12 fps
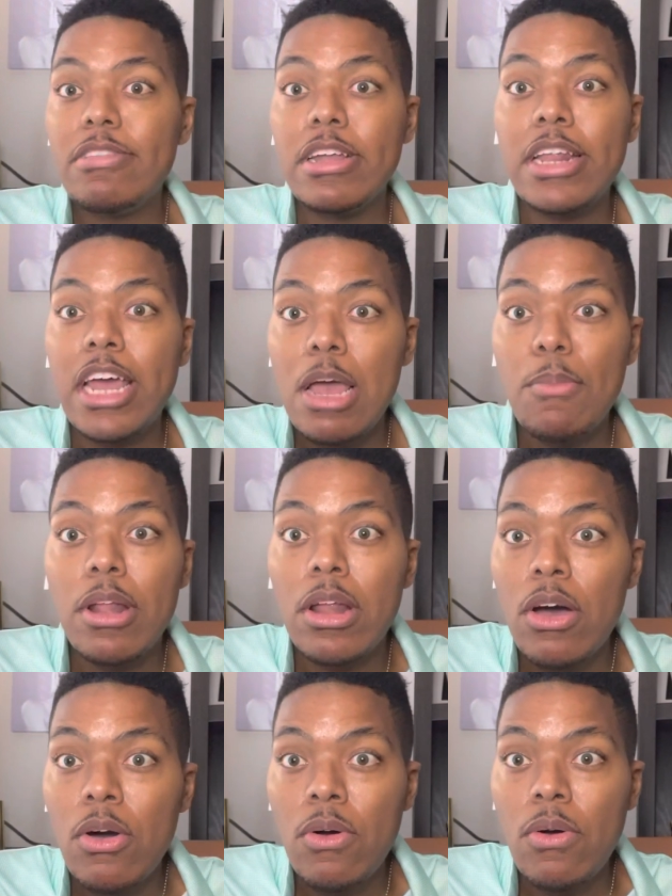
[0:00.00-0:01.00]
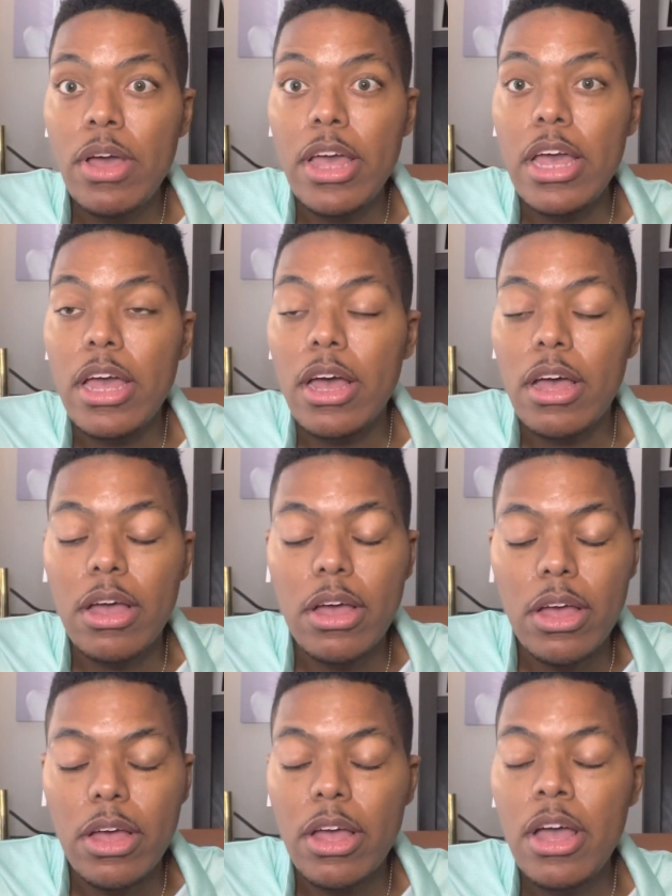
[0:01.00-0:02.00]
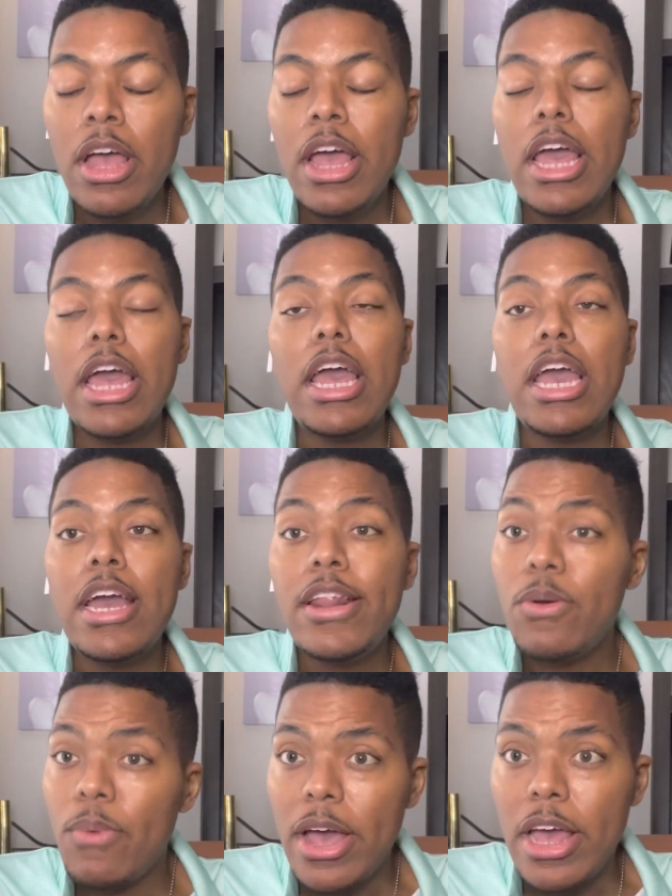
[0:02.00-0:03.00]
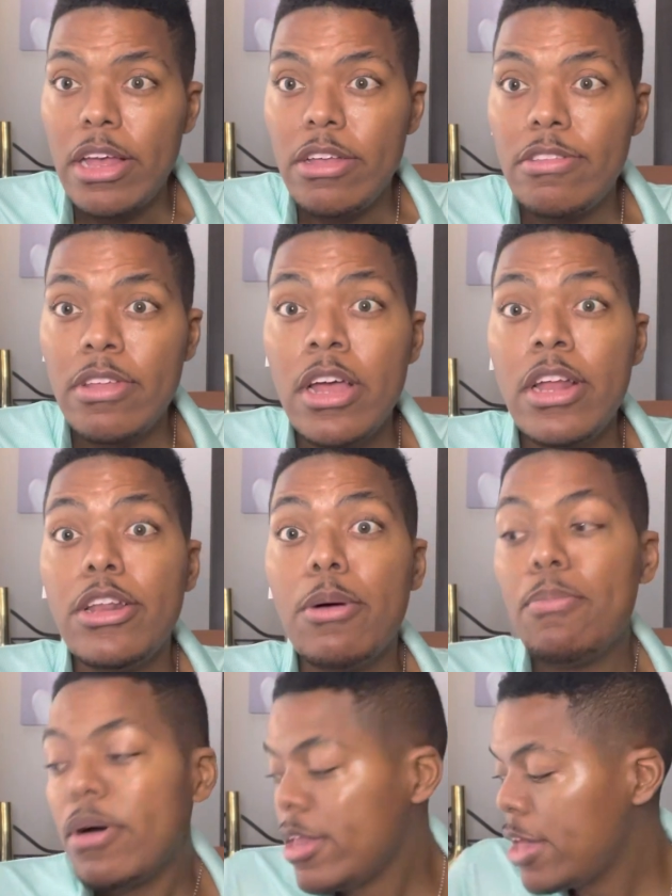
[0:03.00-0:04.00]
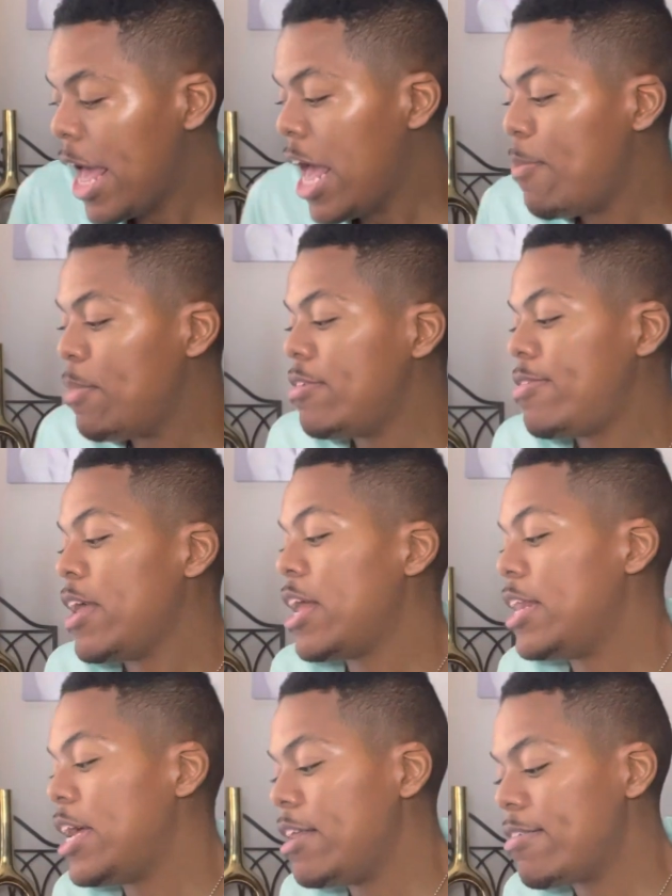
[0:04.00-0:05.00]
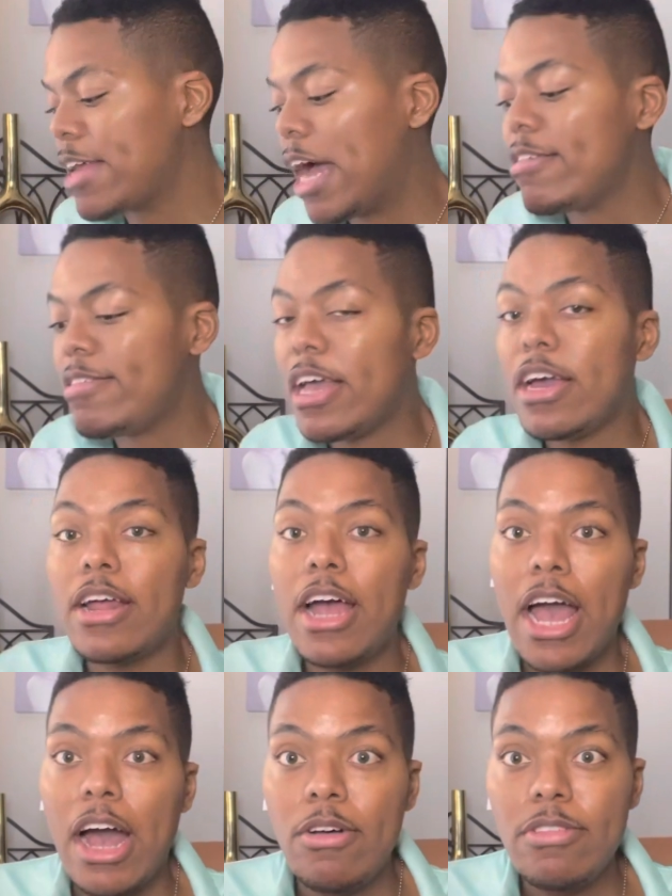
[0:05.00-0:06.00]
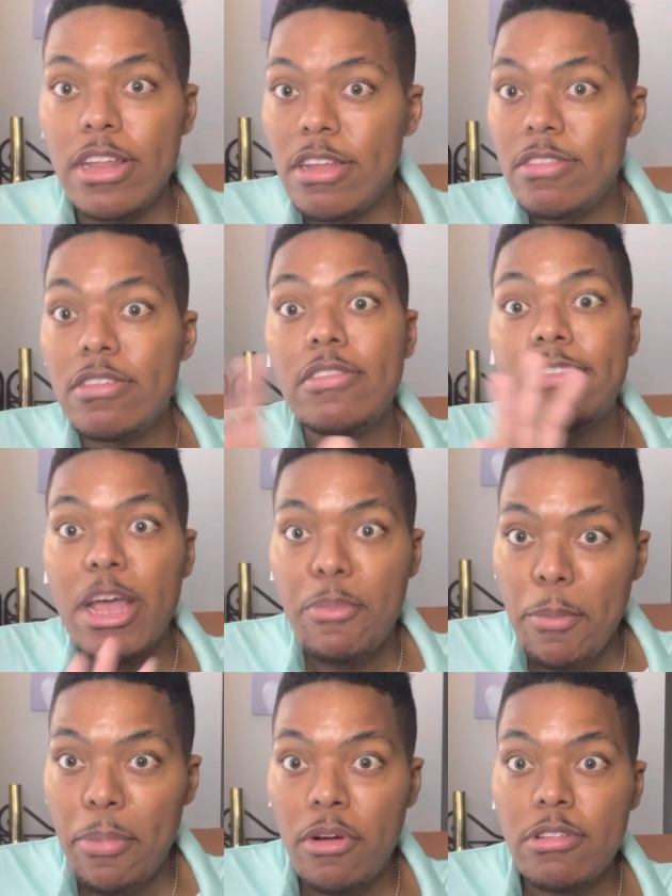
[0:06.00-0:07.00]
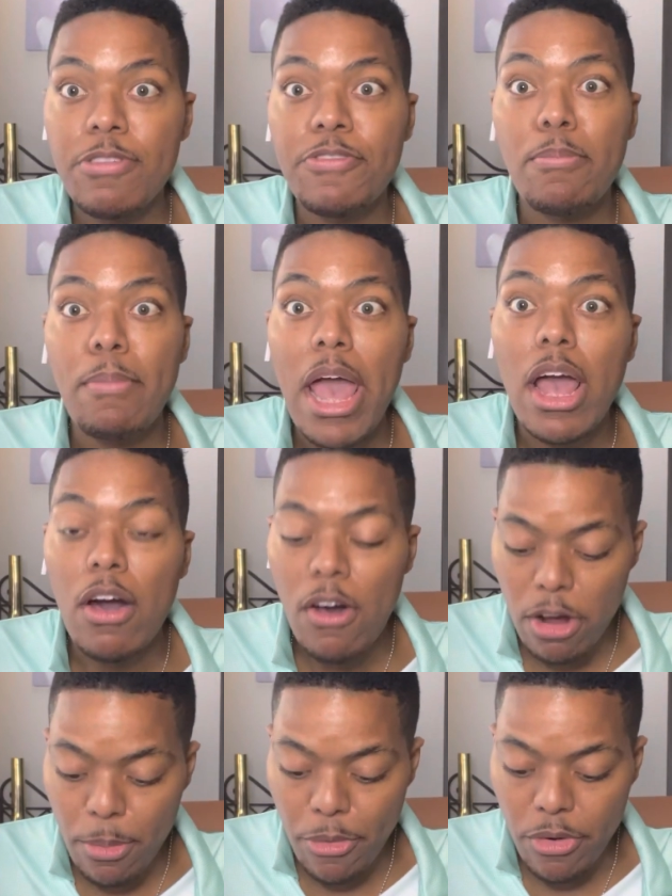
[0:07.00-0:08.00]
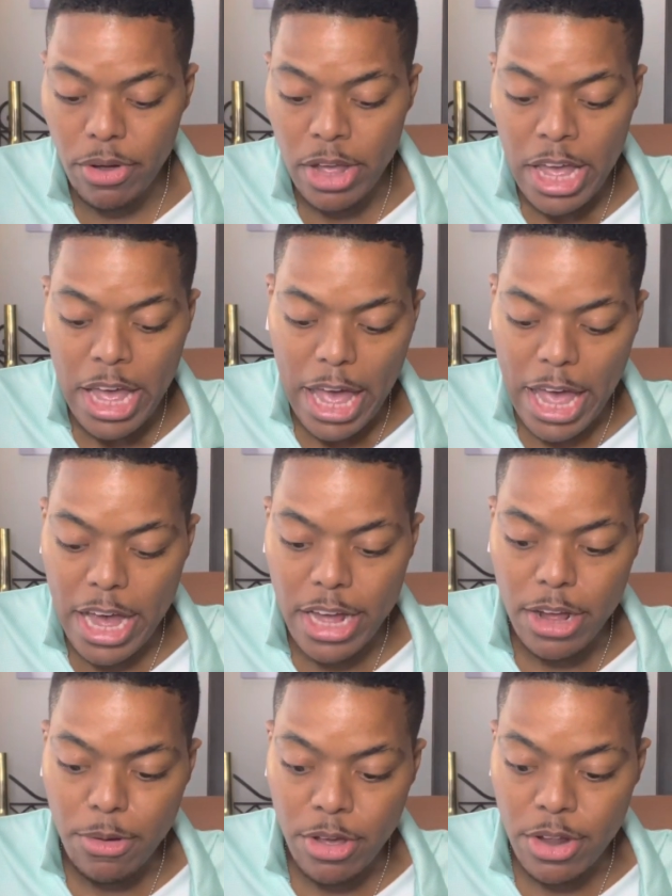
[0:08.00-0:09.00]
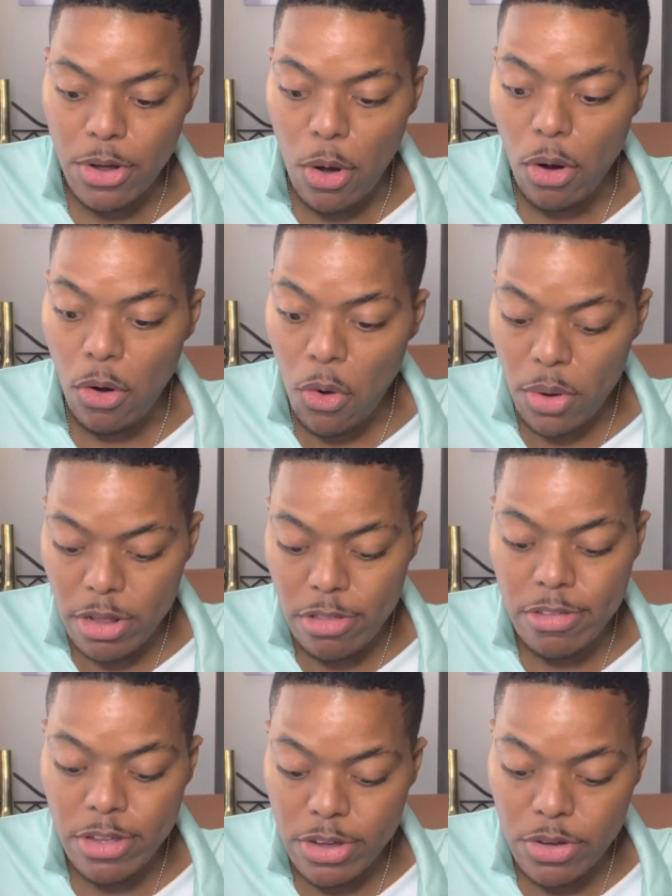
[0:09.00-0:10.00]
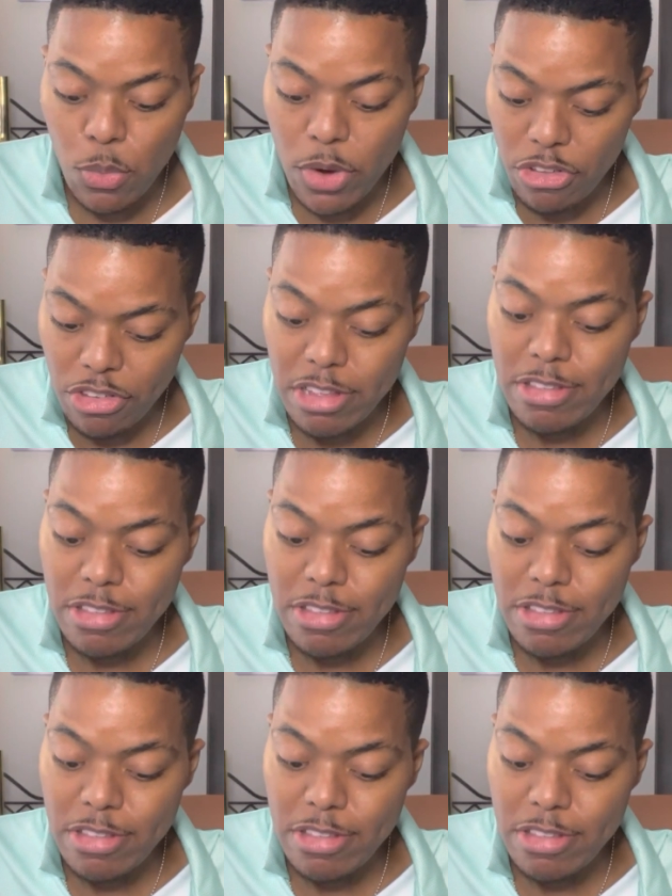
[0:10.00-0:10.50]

the name alone. Anyways, the mother had been seeing letting this guy stay at her house, and this is a separate person from Mike Hoggebrook. And, you know, according to what she